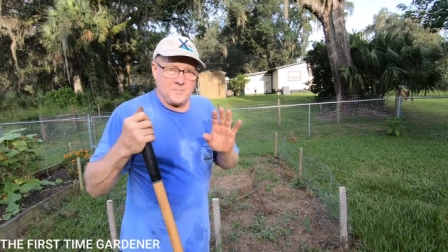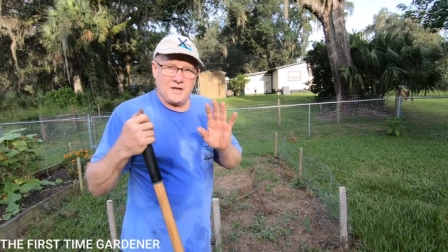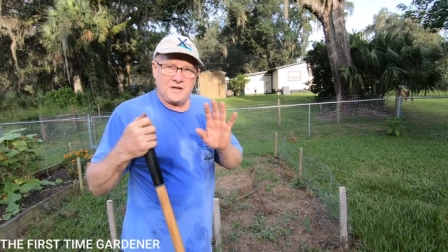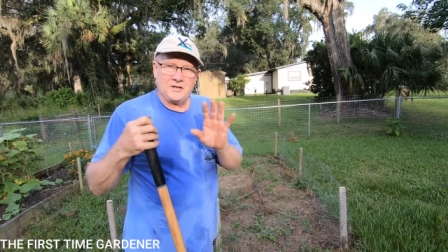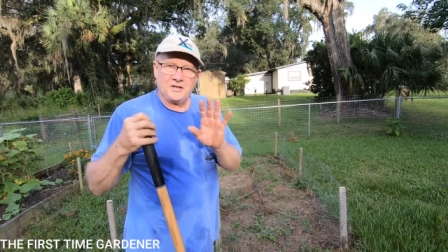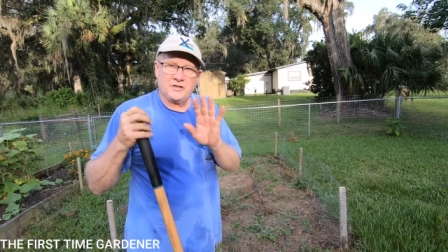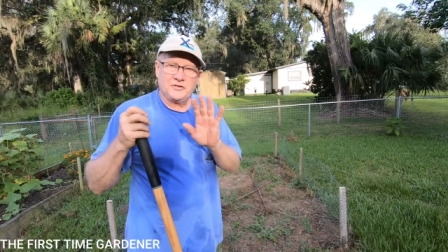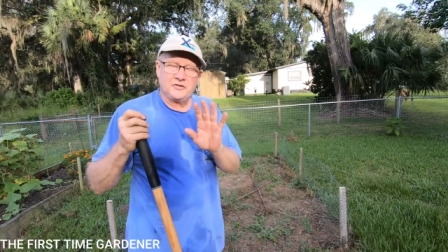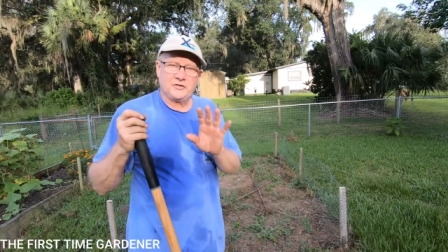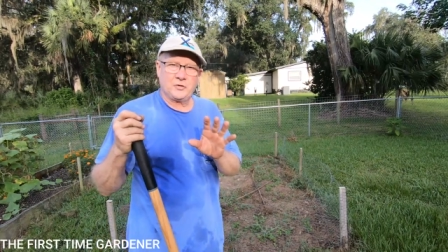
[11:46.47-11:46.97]

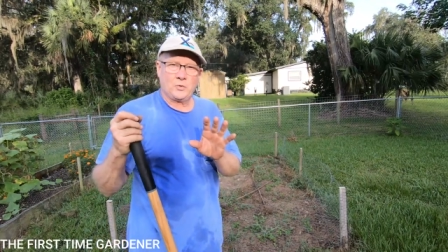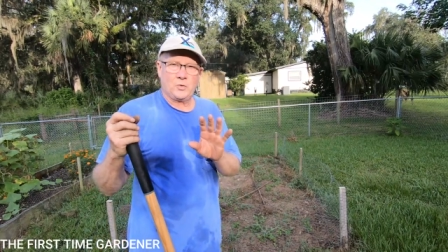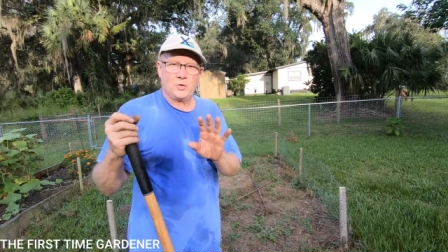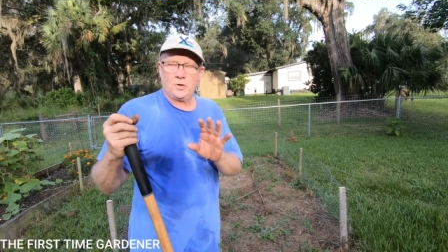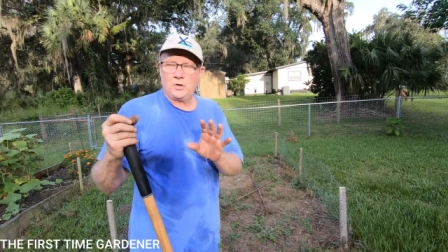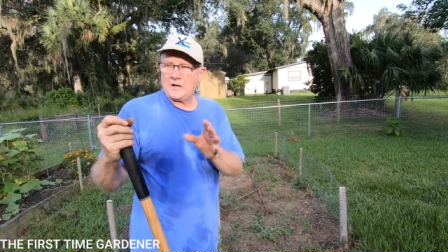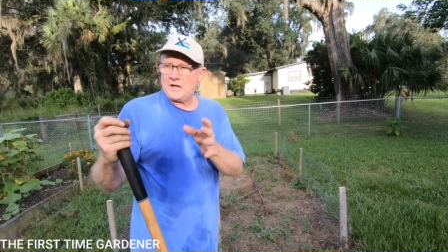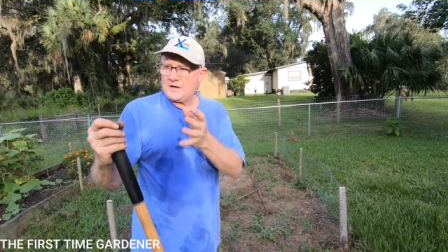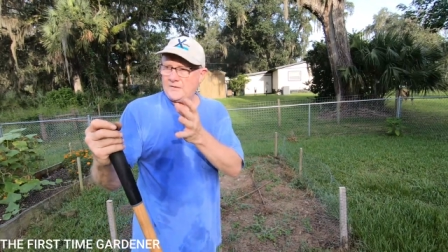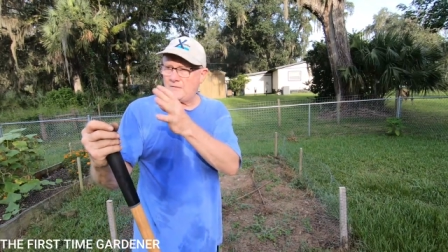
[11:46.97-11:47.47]
amended
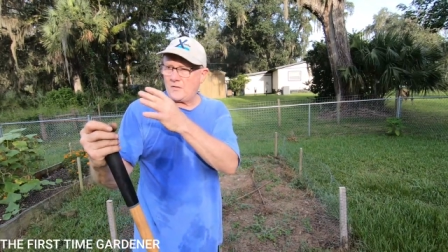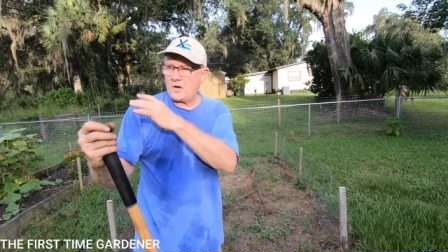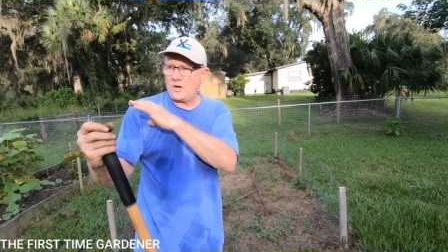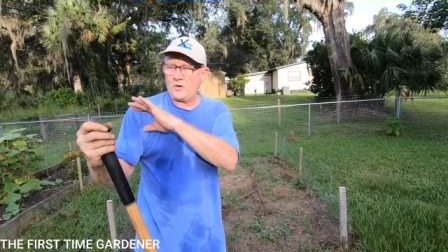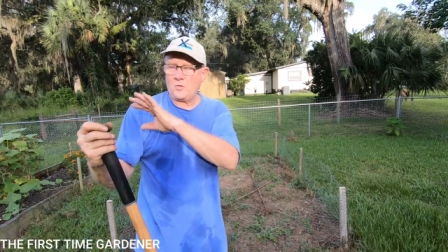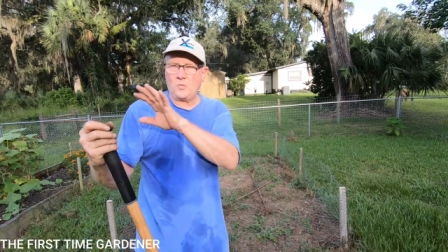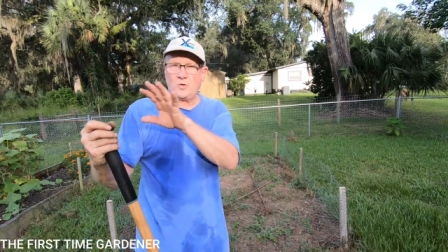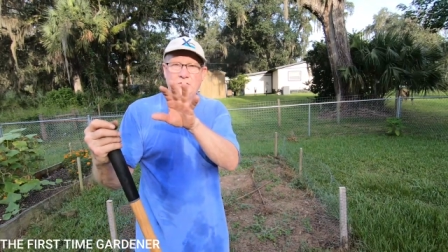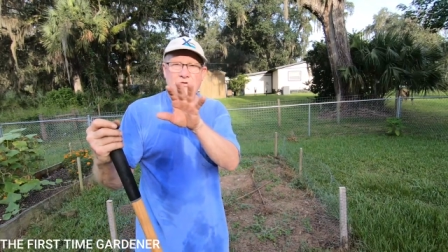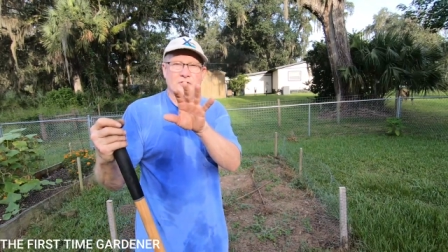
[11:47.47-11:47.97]
soil out of all
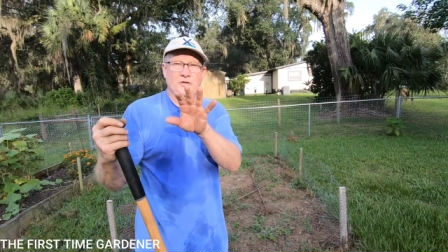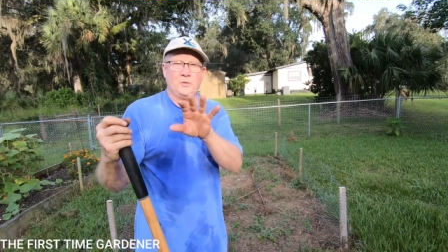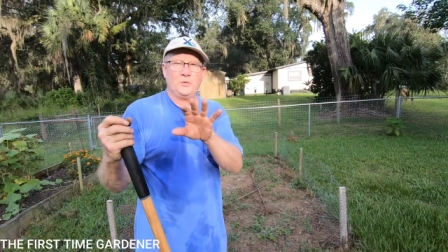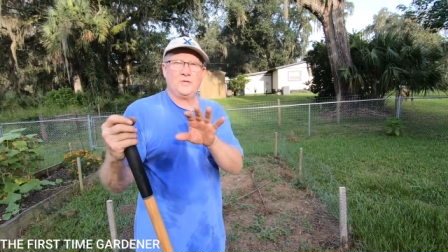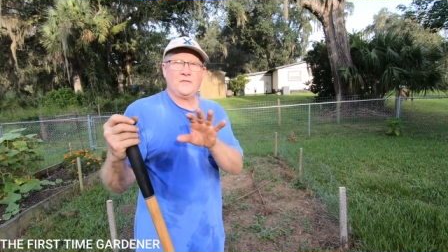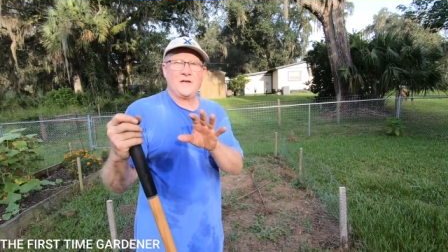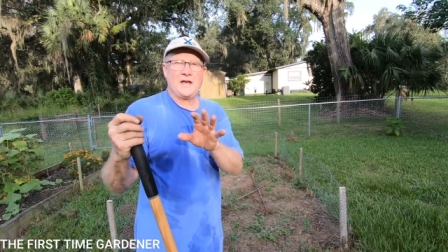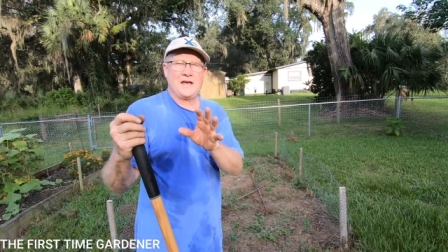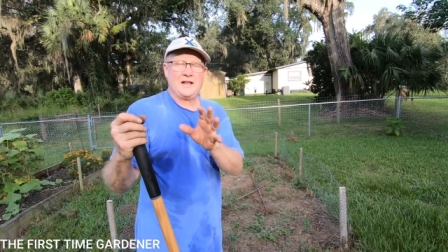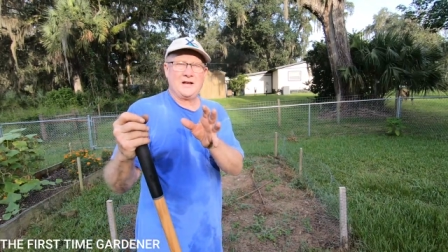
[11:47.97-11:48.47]
the ones that
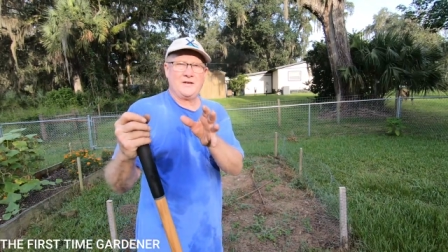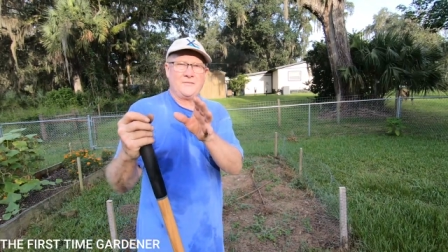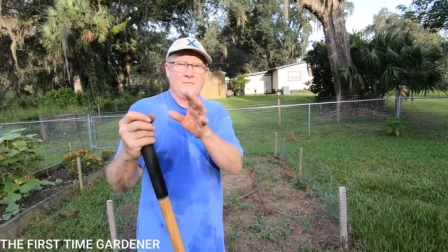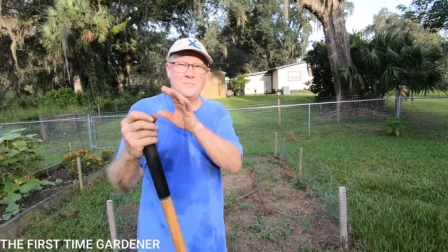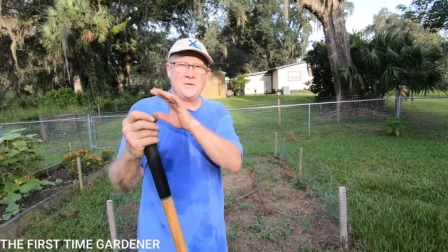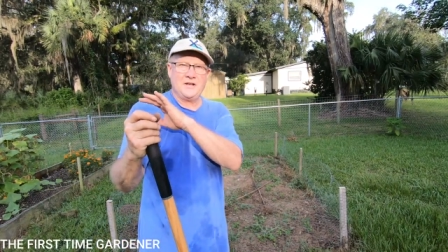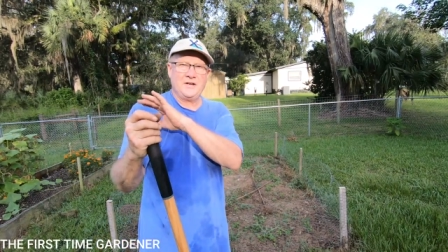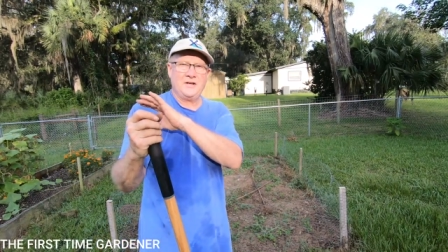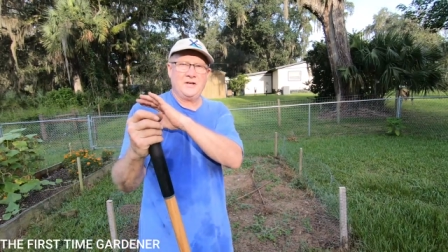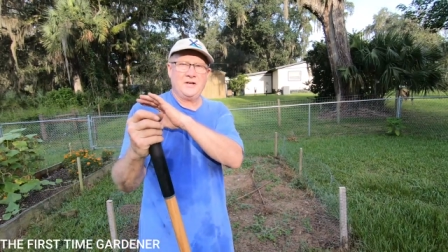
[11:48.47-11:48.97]
we've had. I've
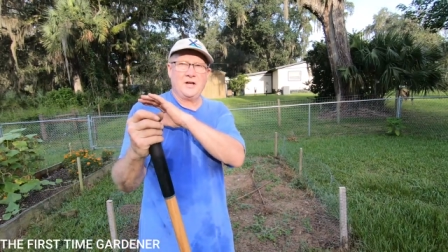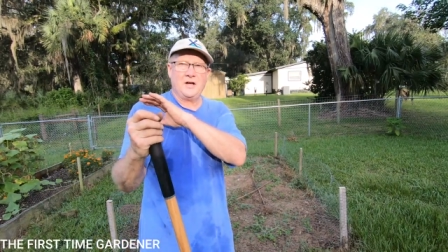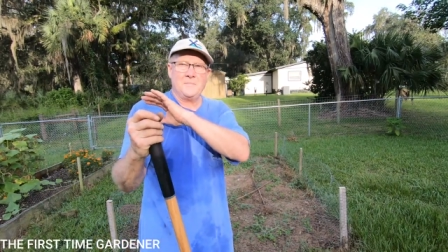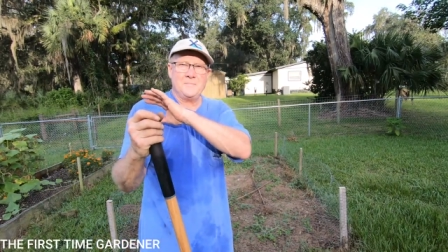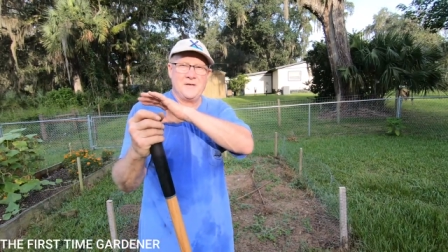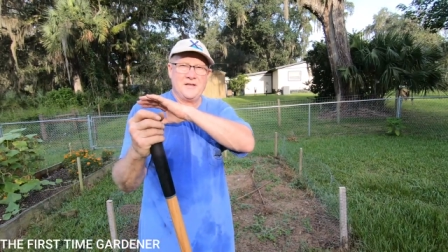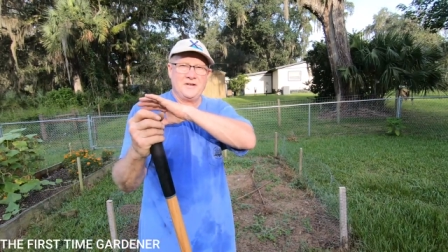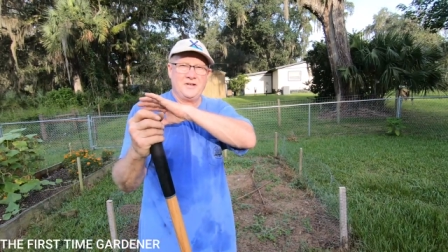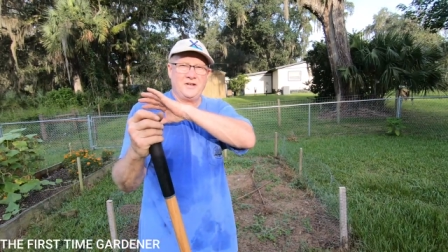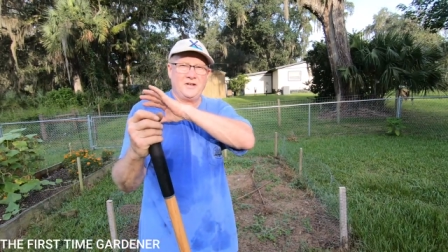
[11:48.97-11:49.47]
amended,
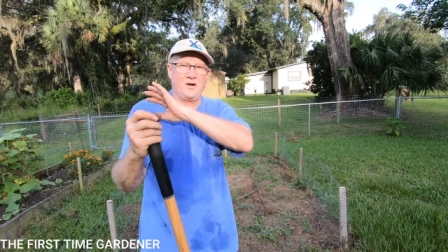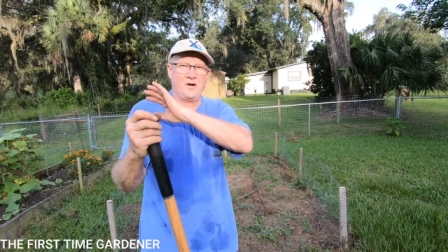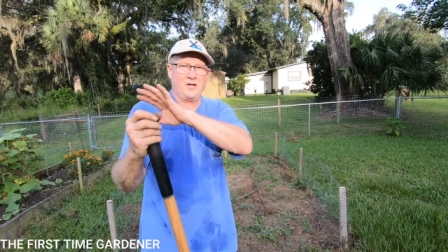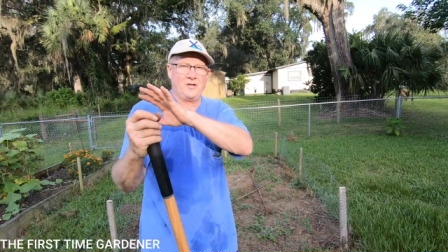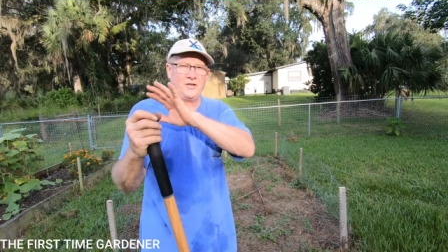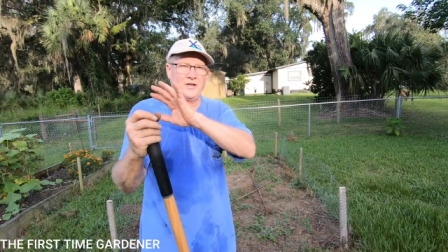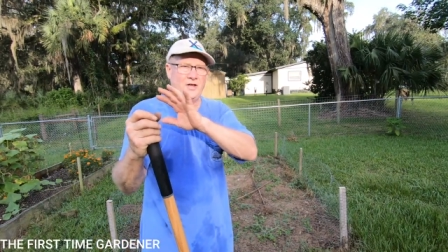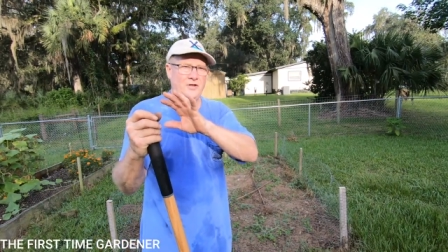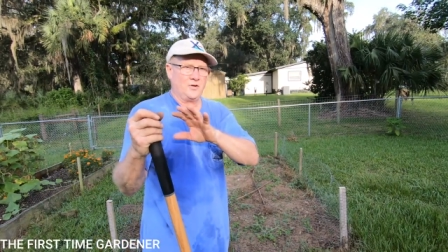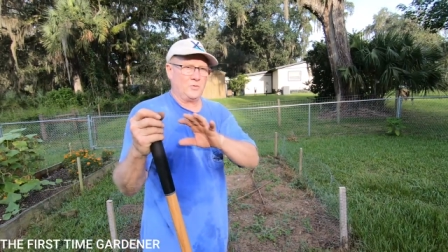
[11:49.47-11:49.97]
amended all
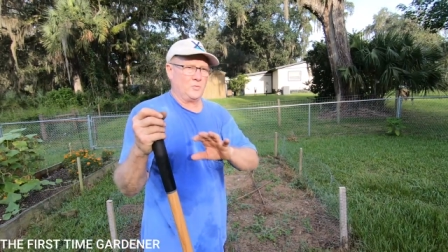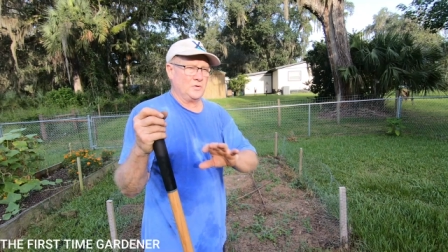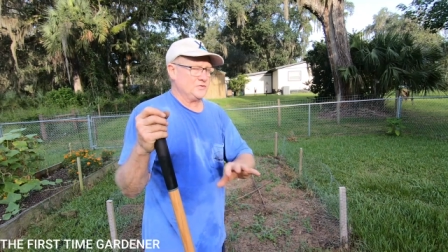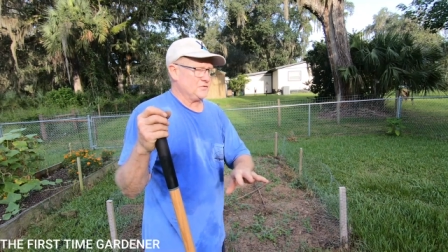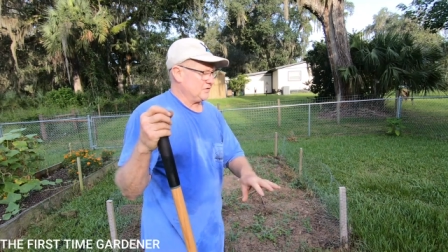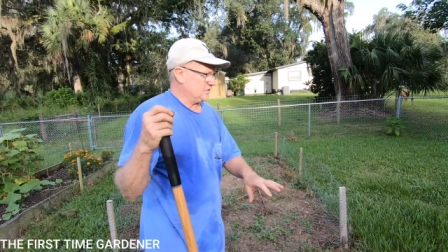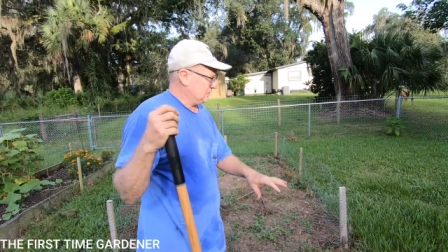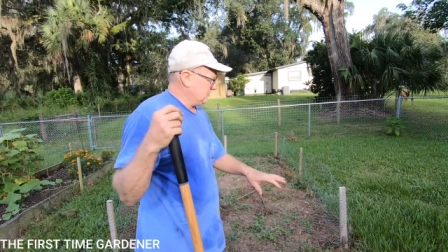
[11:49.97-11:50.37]
the other ones